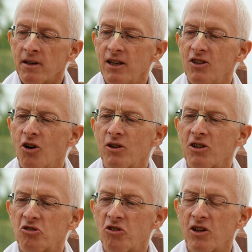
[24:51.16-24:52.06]
he
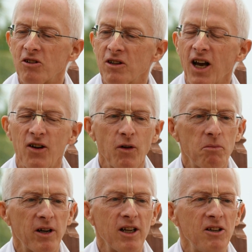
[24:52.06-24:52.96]
noticed that
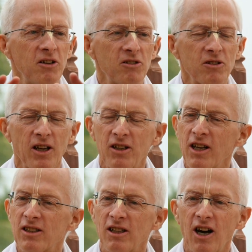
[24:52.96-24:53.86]
everybody
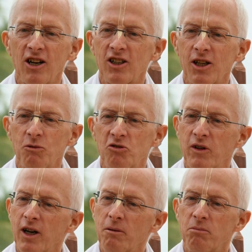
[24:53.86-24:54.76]
in Gita Nagari
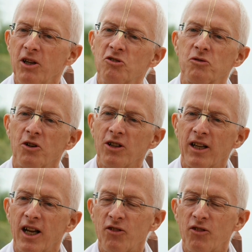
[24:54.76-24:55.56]
was very peaceful,